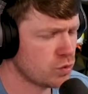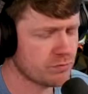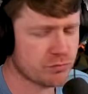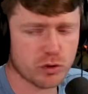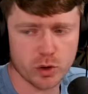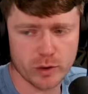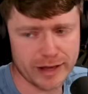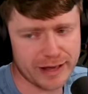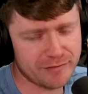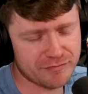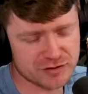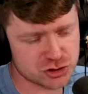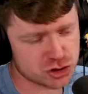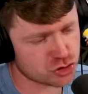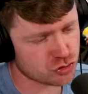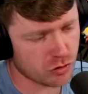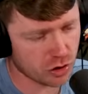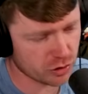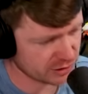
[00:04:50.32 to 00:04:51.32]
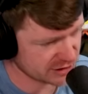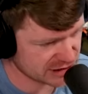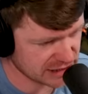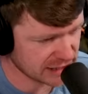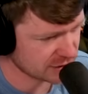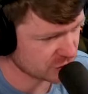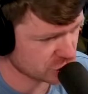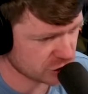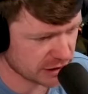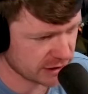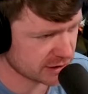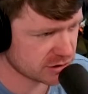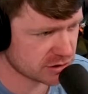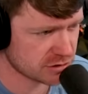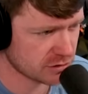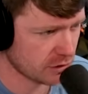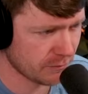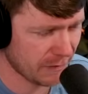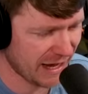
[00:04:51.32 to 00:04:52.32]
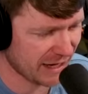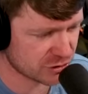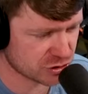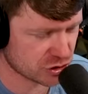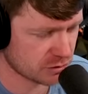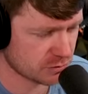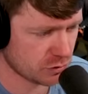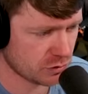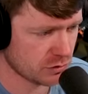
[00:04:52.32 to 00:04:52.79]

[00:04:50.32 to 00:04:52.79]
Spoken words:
Bro, MJ's strongest handshakes. Imagine.